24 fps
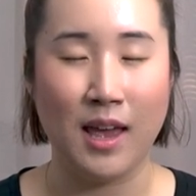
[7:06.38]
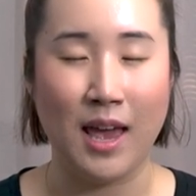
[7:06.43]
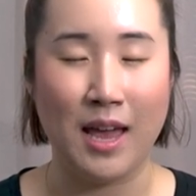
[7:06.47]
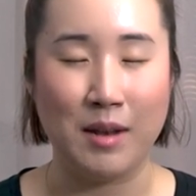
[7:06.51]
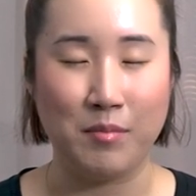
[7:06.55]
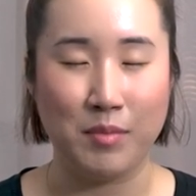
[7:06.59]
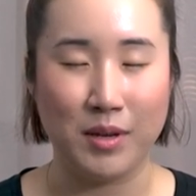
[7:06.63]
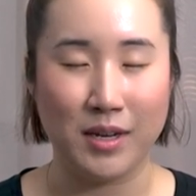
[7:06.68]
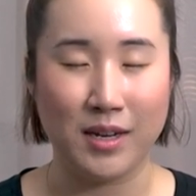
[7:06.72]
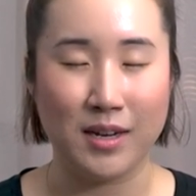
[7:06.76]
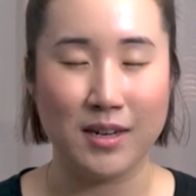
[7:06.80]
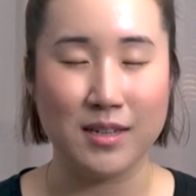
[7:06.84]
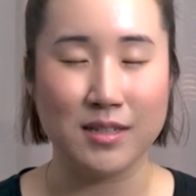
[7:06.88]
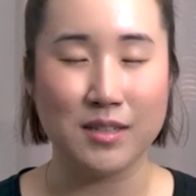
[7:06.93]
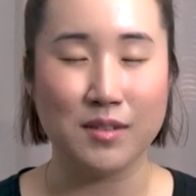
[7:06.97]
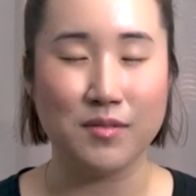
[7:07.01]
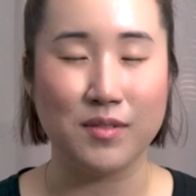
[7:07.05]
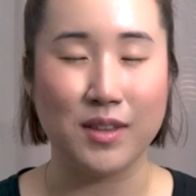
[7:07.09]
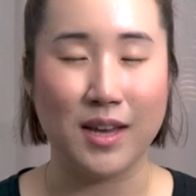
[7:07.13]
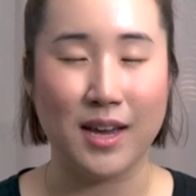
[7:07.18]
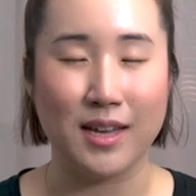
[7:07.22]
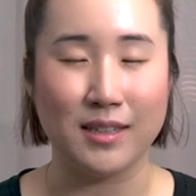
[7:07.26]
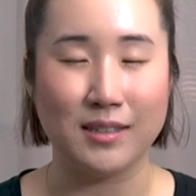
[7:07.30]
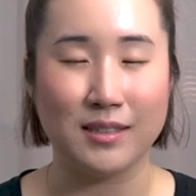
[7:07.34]
And because of
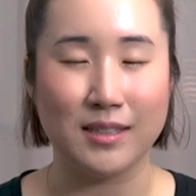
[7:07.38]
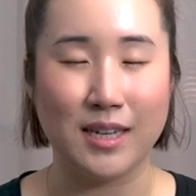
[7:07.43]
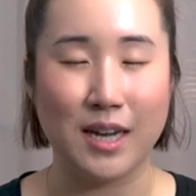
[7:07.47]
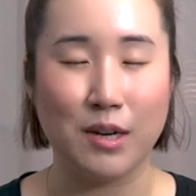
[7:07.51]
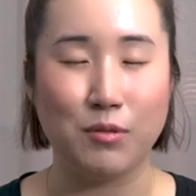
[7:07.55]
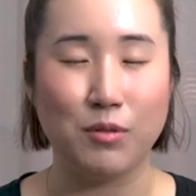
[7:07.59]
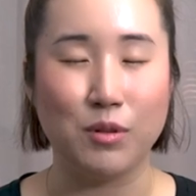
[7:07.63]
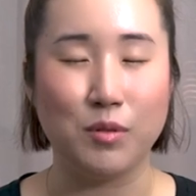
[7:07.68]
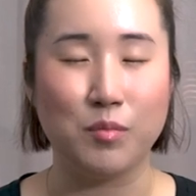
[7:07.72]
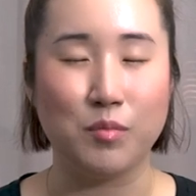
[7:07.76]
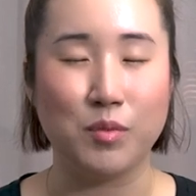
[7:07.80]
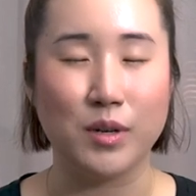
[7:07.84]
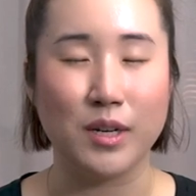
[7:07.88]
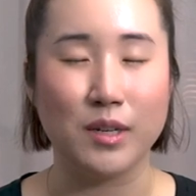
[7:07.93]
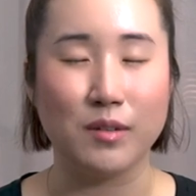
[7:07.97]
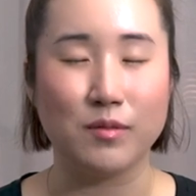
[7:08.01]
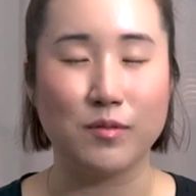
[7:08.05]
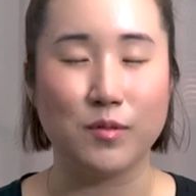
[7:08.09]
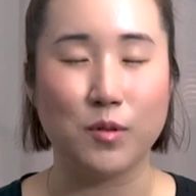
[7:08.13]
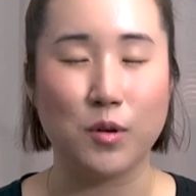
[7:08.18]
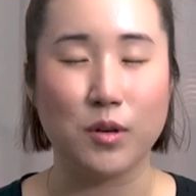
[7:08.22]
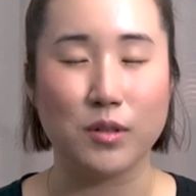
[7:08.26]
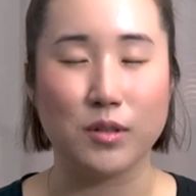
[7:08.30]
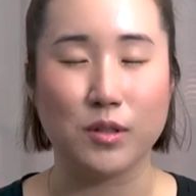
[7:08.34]
that, I will bring
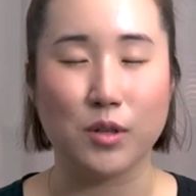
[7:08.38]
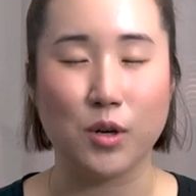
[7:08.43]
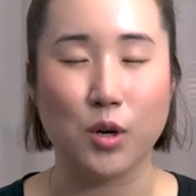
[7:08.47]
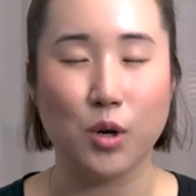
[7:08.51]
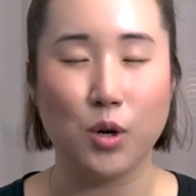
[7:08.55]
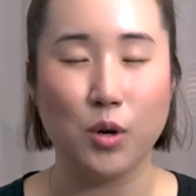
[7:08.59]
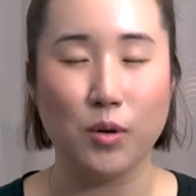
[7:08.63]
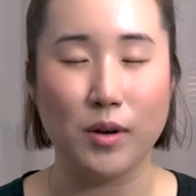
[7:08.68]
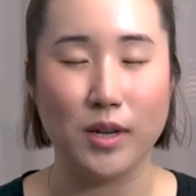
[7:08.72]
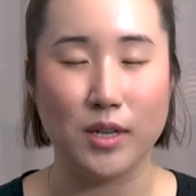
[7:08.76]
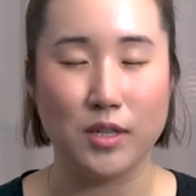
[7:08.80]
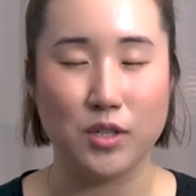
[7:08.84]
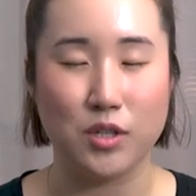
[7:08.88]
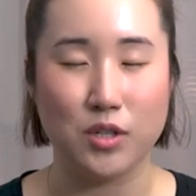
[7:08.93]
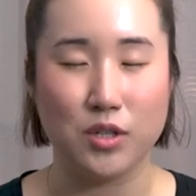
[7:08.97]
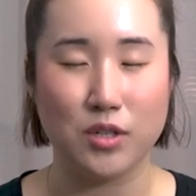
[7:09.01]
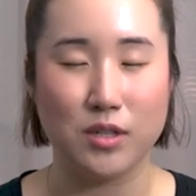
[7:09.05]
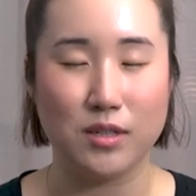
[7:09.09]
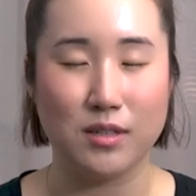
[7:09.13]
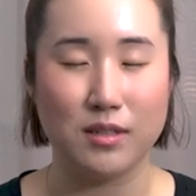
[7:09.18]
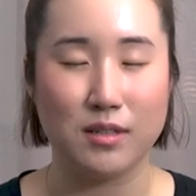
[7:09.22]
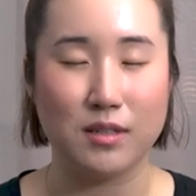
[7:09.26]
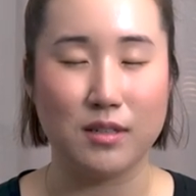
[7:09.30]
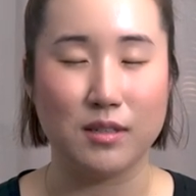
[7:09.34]
forth courage
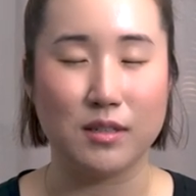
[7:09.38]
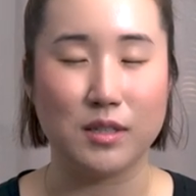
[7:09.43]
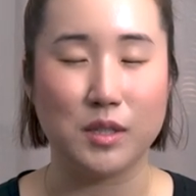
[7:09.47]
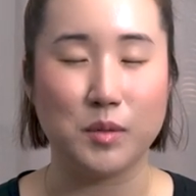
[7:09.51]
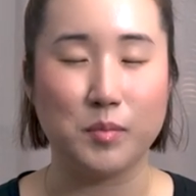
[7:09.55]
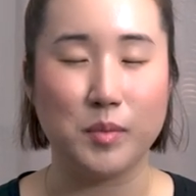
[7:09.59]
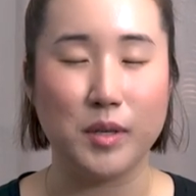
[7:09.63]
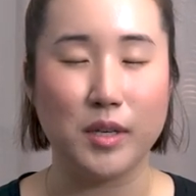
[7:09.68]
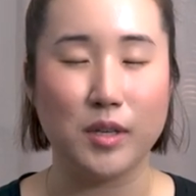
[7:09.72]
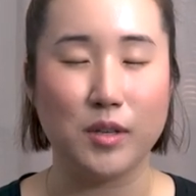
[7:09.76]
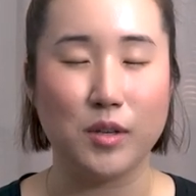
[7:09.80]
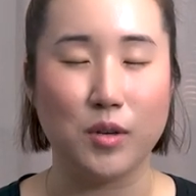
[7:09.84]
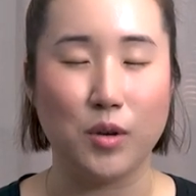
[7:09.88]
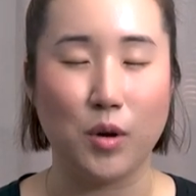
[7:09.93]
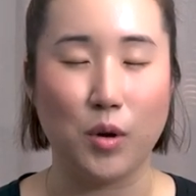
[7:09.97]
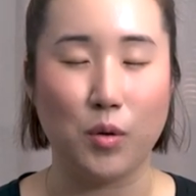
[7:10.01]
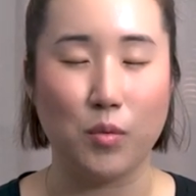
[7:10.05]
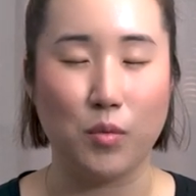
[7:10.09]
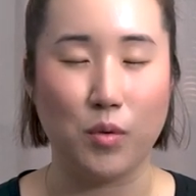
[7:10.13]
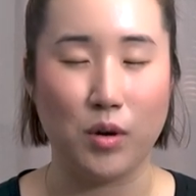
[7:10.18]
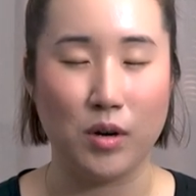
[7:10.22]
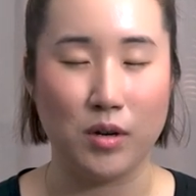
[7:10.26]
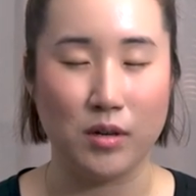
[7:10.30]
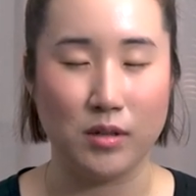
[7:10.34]
to speak your
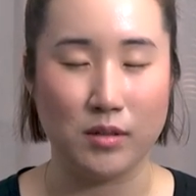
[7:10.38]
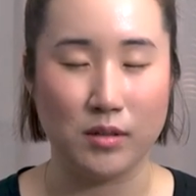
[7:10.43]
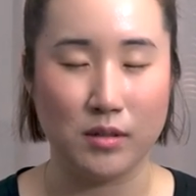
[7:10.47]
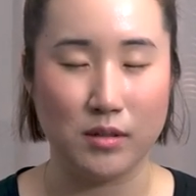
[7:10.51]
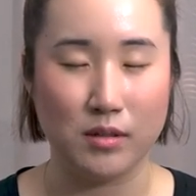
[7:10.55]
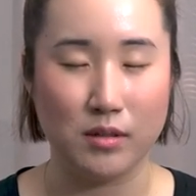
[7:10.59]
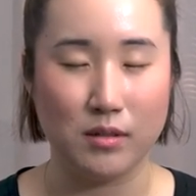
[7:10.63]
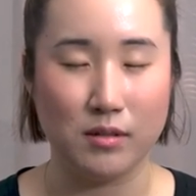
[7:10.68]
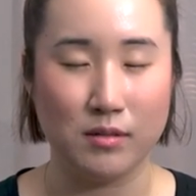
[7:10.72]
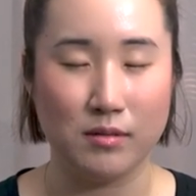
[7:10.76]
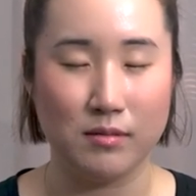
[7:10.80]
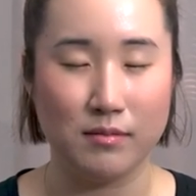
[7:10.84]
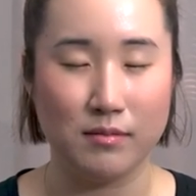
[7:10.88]
words.